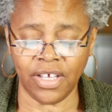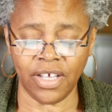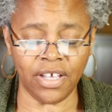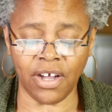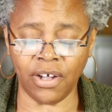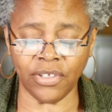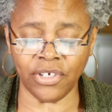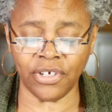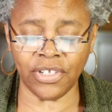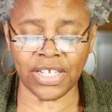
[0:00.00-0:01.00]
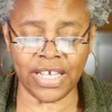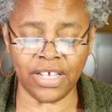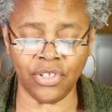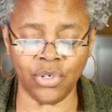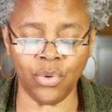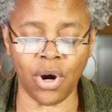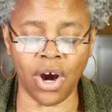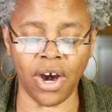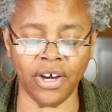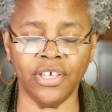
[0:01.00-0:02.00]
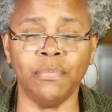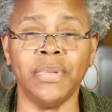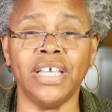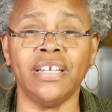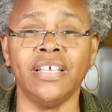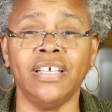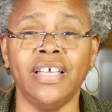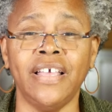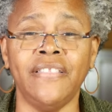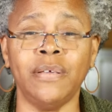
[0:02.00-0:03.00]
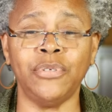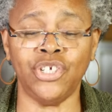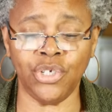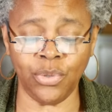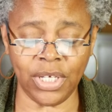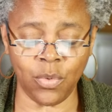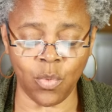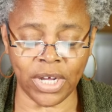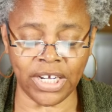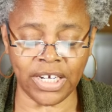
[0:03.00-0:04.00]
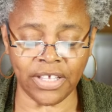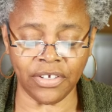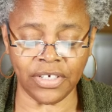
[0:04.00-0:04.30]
it all turns into argument and them shooting one another